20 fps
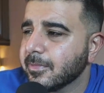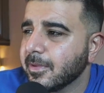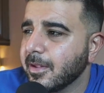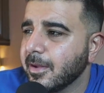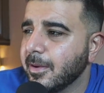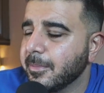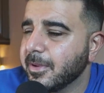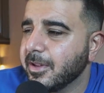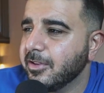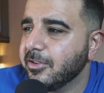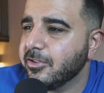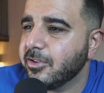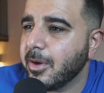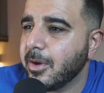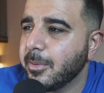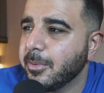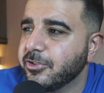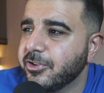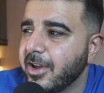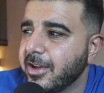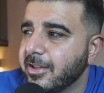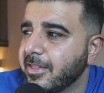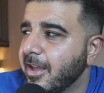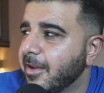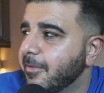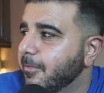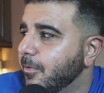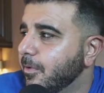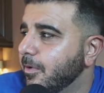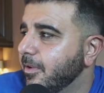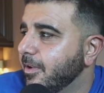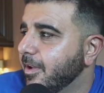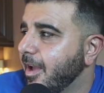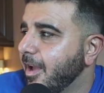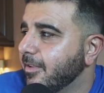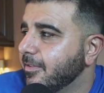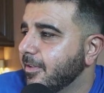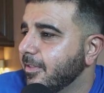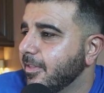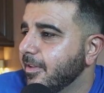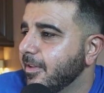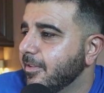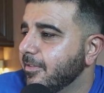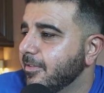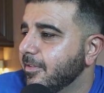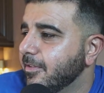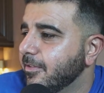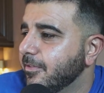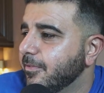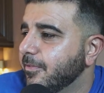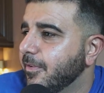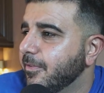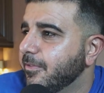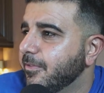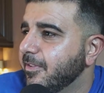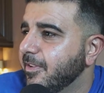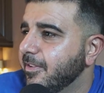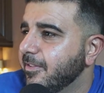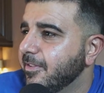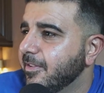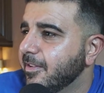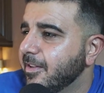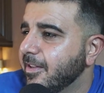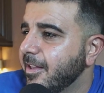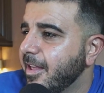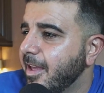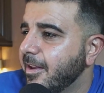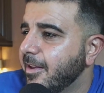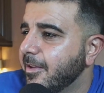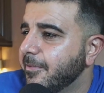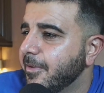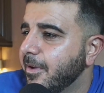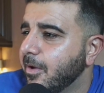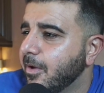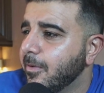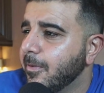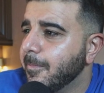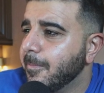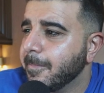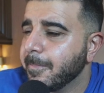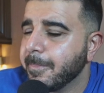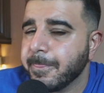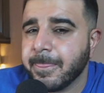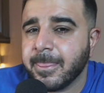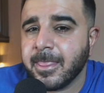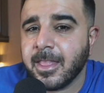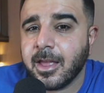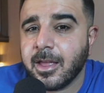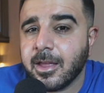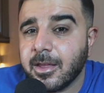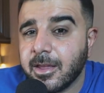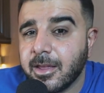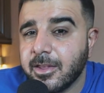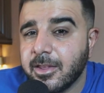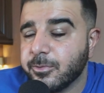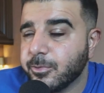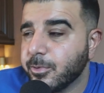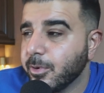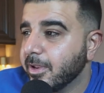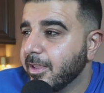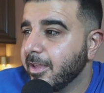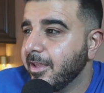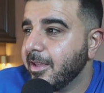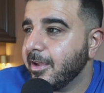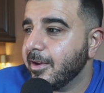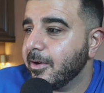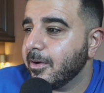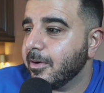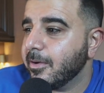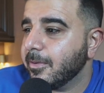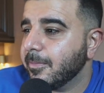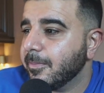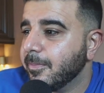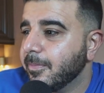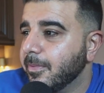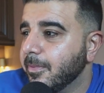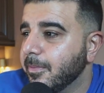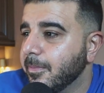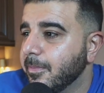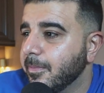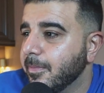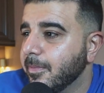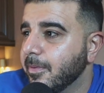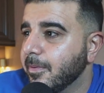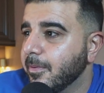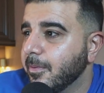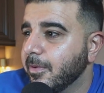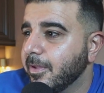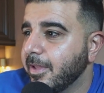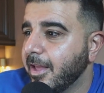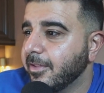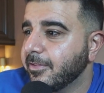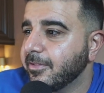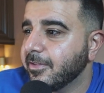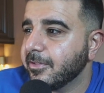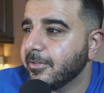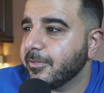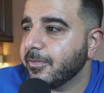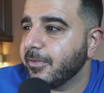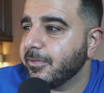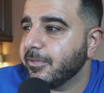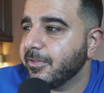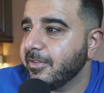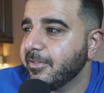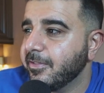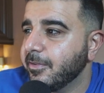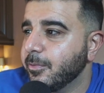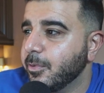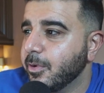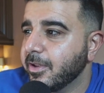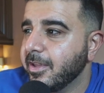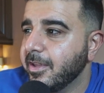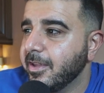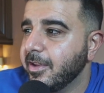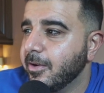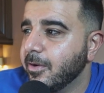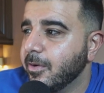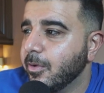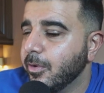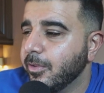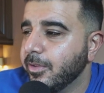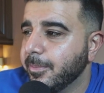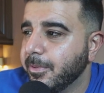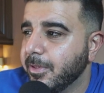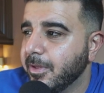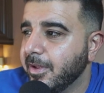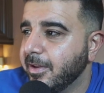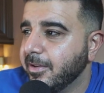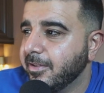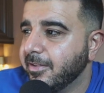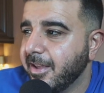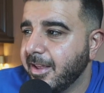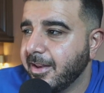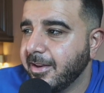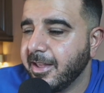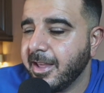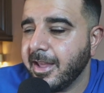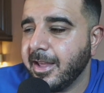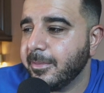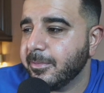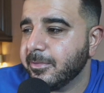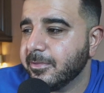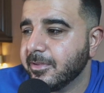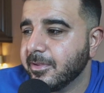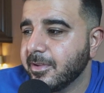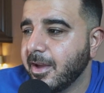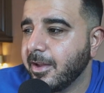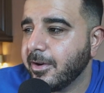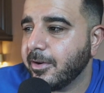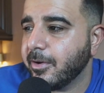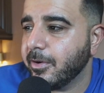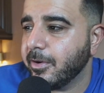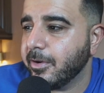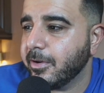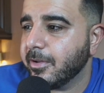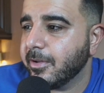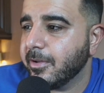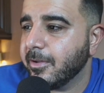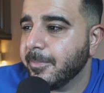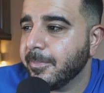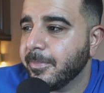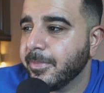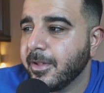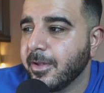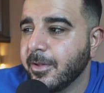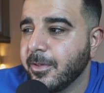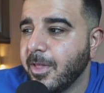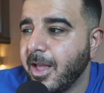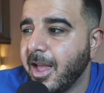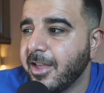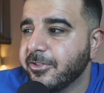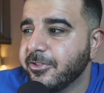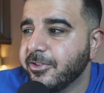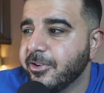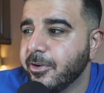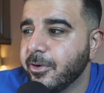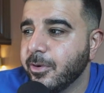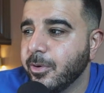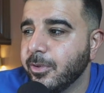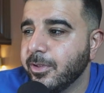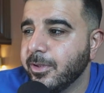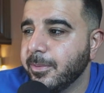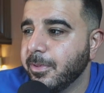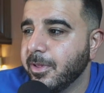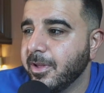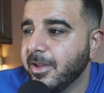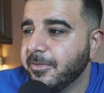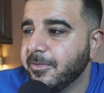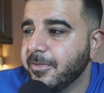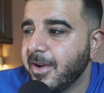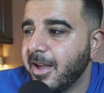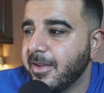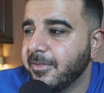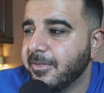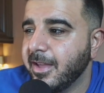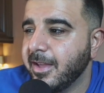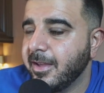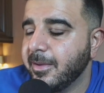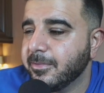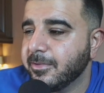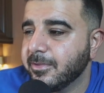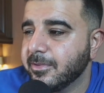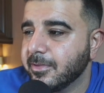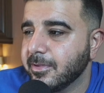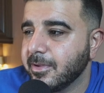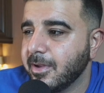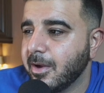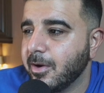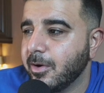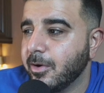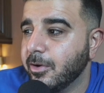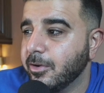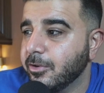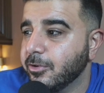I'm going to double check that for you guys. I think he's in his fifth season in the NFL. His rookie year. Yes, this is his fifth season. Rookie year, only played 10 games, got hurt. Last year, only played 5 games, got hurt.